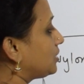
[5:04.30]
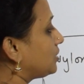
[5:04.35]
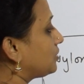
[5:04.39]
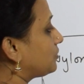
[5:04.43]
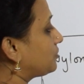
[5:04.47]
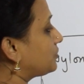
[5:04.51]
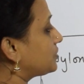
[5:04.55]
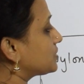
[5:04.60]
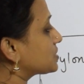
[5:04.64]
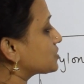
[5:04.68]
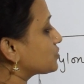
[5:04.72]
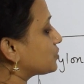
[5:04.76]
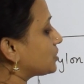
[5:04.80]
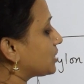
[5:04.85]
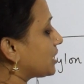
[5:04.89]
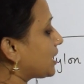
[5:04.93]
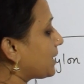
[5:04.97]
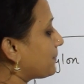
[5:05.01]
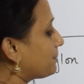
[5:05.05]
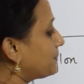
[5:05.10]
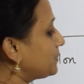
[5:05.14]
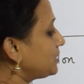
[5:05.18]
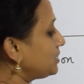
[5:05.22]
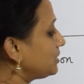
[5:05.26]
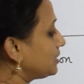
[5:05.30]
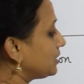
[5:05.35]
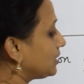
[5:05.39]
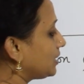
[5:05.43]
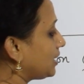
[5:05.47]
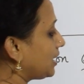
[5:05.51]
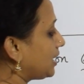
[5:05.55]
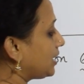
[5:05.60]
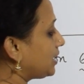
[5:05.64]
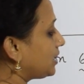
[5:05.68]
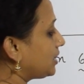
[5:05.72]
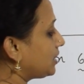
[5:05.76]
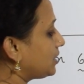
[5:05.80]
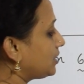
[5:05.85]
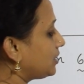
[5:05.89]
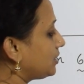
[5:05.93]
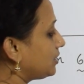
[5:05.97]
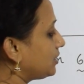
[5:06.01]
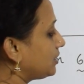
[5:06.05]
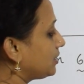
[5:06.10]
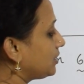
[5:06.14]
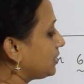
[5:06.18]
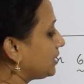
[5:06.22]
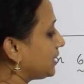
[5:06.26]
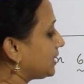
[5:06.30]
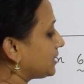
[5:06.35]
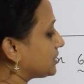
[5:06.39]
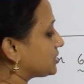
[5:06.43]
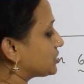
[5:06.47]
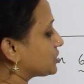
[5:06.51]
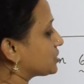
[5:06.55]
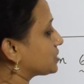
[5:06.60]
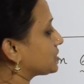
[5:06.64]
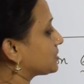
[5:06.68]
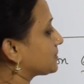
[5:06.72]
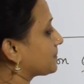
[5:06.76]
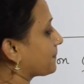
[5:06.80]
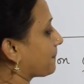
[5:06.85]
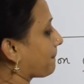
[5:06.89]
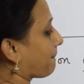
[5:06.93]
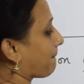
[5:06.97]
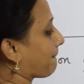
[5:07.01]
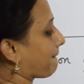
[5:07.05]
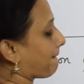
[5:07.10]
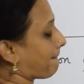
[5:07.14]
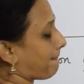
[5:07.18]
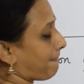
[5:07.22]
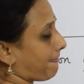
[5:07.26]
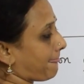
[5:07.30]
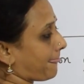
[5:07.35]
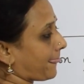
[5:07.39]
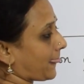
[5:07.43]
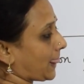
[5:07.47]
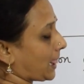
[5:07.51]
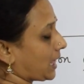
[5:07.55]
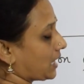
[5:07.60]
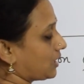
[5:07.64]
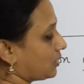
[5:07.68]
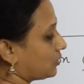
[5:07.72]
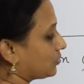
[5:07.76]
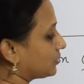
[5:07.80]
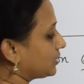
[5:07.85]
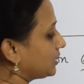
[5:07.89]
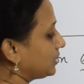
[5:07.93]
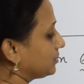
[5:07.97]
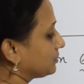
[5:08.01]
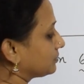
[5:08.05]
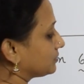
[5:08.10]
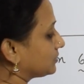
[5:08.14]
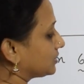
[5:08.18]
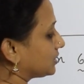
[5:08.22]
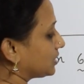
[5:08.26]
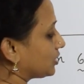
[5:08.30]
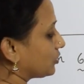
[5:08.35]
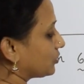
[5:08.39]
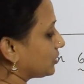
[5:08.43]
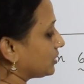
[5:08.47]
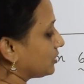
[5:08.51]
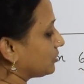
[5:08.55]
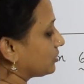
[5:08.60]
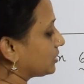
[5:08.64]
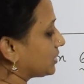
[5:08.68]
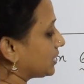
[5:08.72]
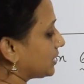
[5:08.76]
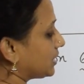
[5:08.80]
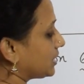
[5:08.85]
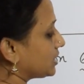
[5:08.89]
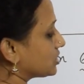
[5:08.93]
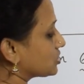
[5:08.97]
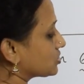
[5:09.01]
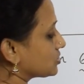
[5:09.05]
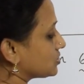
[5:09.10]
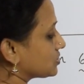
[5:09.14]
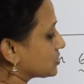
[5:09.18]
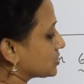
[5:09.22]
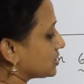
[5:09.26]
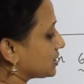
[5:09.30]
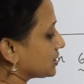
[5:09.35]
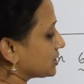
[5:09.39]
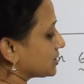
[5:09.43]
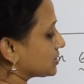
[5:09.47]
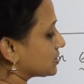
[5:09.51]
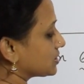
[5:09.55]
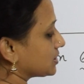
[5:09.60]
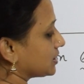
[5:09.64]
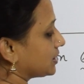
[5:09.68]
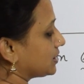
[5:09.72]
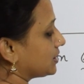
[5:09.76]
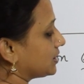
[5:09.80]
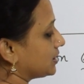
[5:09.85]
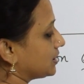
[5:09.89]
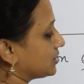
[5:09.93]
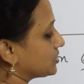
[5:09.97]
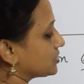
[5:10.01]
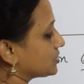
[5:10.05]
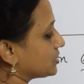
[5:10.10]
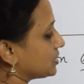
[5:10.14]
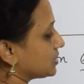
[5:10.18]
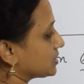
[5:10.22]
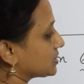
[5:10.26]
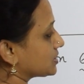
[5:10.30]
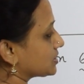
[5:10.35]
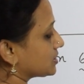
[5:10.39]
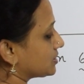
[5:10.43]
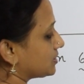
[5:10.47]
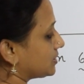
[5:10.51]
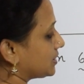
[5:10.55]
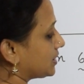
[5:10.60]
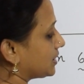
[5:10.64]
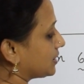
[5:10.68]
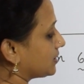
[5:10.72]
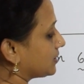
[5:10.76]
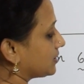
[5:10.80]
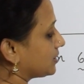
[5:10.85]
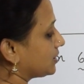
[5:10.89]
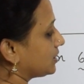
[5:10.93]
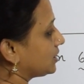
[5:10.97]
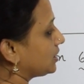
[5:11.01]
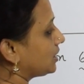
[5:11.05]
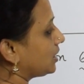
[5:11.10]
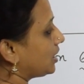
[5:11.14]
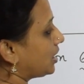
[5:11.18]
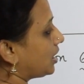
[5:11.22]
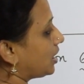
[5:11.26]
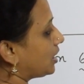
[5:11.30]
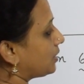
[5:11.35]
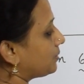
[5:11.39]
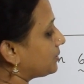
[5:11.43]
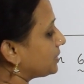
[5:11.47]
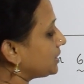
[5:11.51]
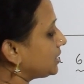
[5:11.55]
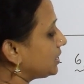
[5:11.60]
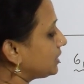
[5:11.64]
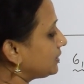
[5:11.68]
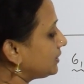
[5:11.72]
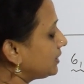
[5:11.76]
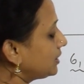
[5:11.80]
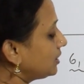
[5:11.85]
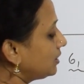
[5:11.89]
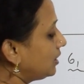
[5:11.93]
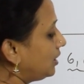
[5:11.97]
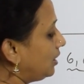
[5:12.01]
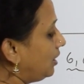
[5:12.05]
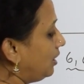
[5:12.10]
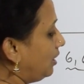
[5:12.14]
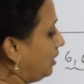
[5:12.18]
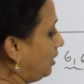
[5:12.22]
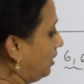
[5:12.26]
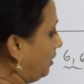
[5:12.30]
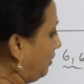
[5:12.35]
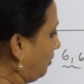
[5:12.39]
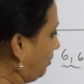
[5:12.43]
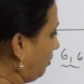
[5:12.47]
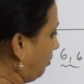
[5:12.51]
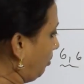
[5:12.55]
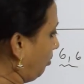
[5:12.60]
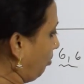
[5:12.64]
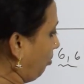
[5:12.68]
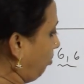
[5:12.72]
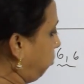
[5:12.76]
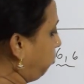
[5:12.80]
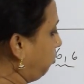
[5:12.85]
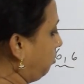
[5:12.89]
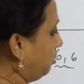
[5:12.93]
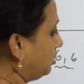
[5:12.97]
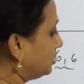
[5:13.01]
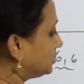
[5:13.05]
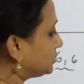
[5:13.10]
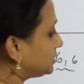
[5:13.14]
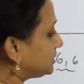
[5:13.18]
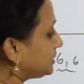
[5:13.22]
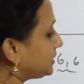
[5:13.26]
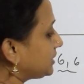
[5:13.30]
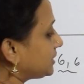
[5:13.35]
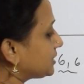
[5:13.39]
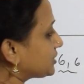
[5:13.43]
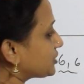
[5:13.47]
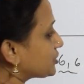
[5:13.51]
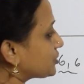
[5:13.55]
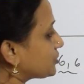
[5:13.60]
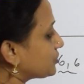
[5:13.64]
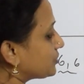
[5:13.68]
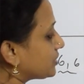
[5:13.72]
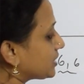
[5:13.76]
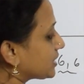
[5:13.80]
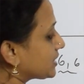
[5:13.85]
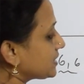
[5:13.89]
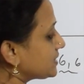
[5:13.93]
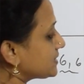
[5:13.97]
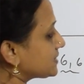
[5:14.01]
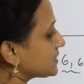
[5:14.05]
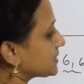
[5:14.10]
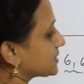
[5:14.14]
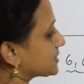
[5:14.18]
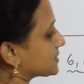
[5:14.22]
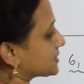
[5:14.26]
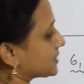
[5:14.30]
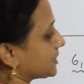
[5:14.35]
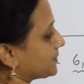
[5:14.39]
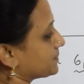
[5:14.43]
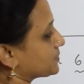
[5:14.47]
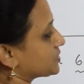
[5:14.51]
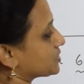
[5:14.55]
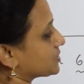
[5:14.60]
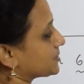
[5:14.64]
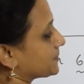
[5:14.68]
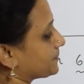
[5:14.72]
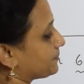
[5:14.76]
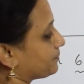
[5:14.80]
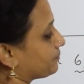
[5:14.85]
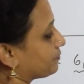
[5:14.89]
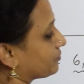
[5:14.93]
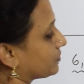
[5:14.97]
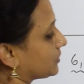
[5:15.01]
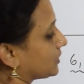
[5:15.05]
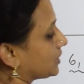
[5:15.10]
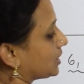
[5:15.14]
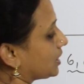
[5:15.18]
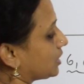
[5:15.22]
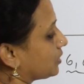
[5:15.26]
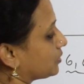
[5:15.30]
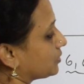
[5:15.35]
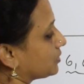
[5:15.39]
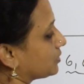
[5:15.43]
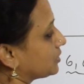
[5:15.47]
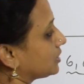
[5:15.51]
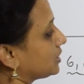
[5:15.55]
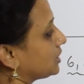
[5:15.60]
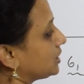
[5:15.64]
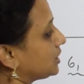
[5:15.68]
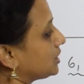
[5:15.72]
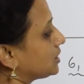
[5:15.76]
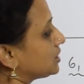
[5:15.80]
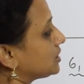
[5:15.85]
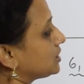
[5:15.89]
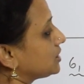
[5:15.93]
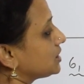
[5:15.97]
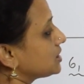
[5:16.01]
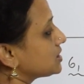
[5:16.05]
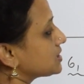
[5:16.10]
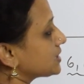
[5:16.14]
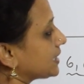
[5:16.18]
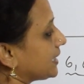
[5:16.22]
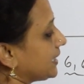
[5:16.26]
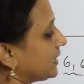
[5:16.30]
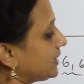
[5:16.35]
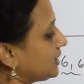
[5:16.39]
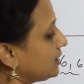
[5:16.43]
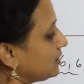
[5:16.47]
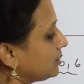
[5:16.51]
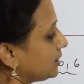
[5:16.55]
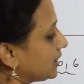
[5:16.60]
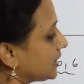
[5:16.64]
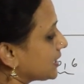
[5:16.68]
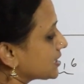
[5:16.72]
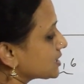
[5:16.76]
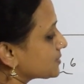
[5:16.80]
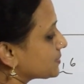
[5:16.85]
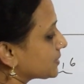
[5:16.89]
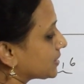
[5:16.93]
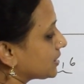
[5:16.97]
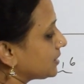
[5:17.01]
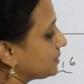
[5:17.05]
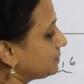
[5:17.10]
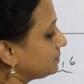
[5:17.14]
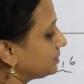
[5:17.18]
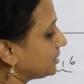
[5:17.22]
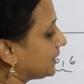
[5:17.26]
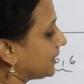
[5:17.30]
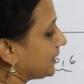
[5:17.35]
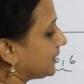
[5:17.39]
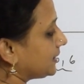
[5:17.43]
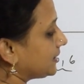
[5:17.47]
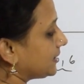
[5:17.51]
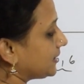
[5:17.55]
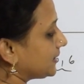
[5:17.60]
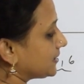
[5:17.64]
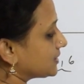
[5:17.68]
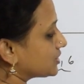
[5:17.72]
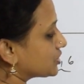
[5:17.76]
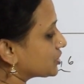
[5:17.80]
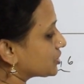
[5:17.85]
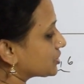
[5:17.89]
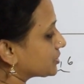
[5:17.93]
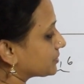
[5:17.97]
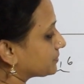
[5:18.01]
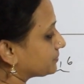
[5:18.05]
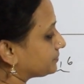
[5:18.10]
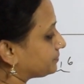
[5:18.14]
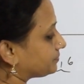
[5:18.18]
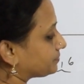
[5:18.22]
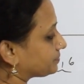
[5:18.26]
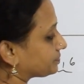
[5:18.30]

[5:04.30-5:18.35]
Now first what happened? NH. Okay. You can write H also like this. NH, yes. Then, how many are there? CH2 taken 6 times. Now, this N has become NH.